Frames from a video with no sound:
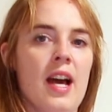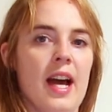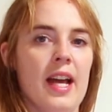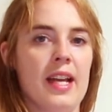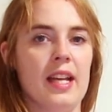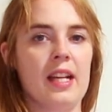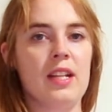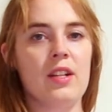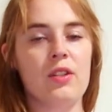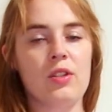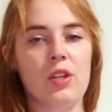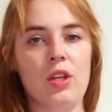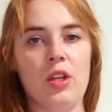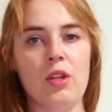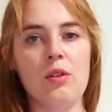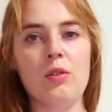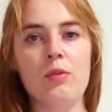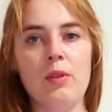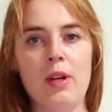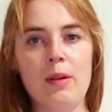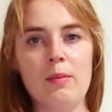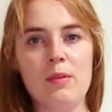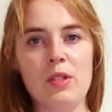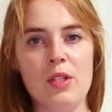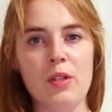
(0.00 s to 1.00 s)
I can look cute
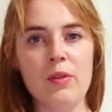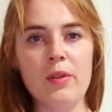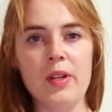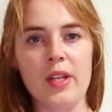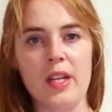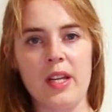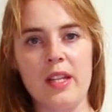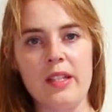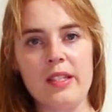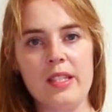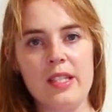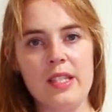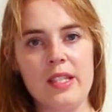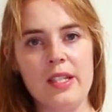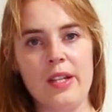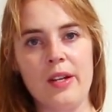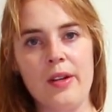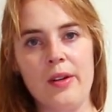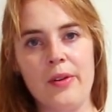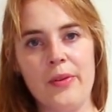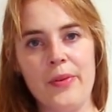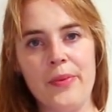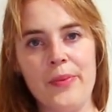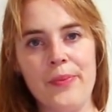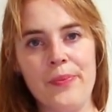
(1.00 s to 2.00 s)
while I'm doing it.
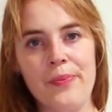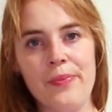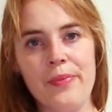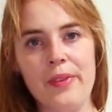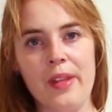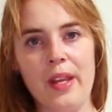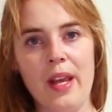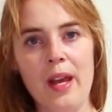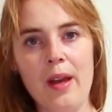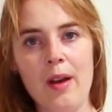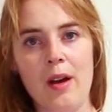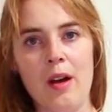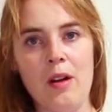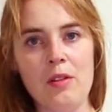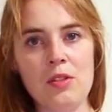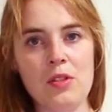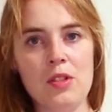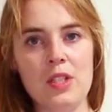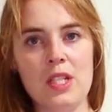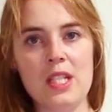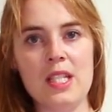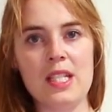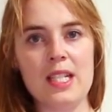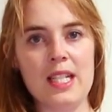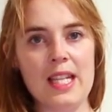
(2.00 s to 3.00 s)
So yeah, also
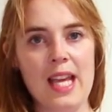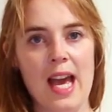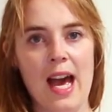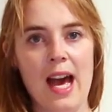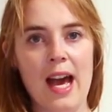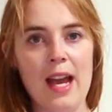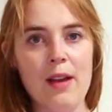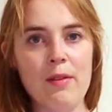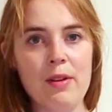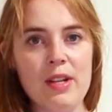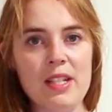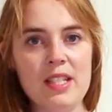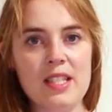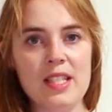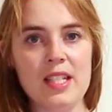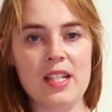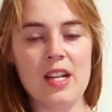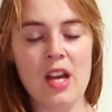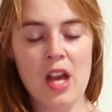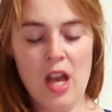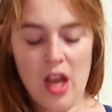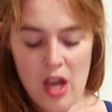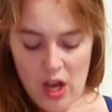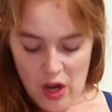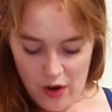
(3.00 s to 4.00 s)
decently high-waisted,
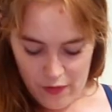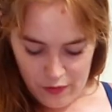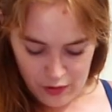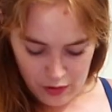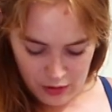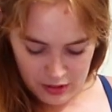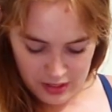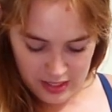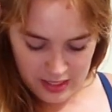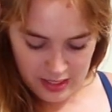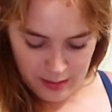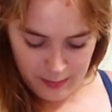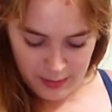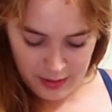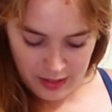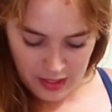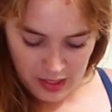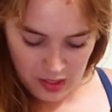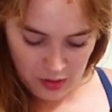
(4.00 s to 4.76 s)
of course a little bit